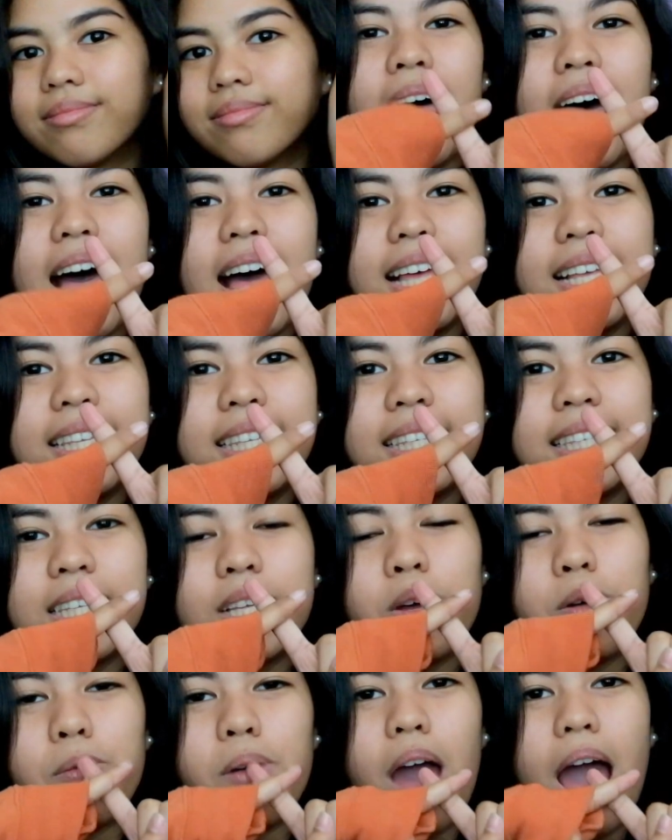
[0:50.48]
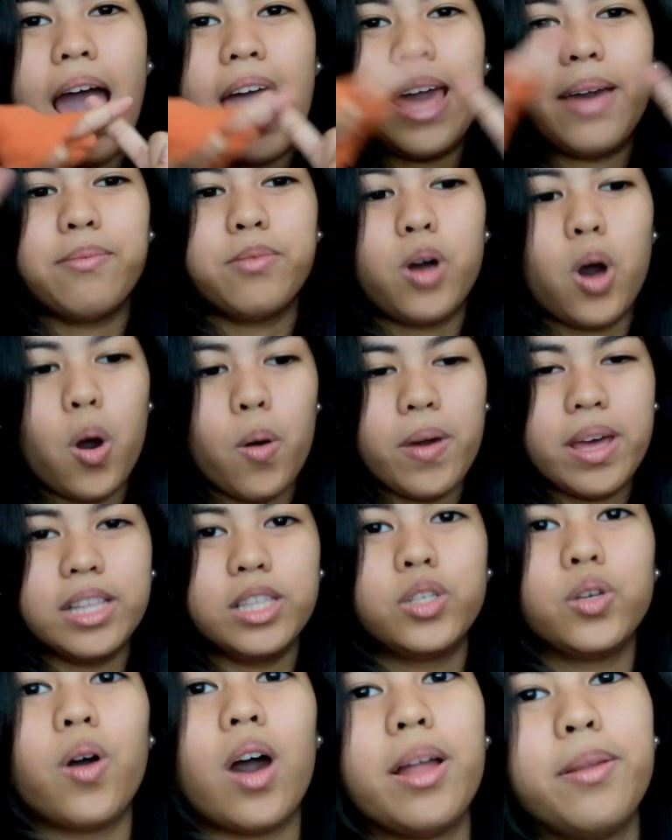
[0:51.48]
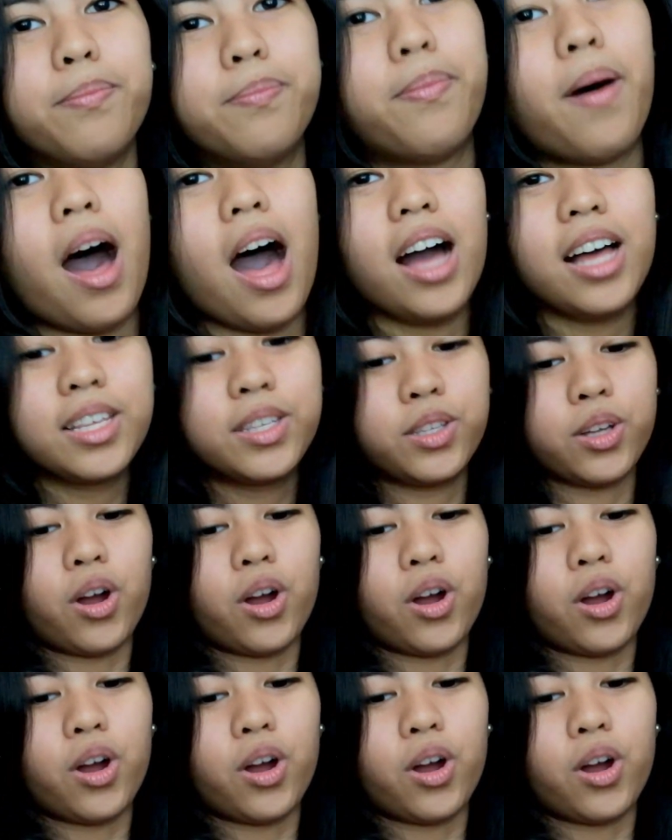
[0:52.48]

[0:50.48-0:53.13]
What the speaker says: Plus, I am going to unbox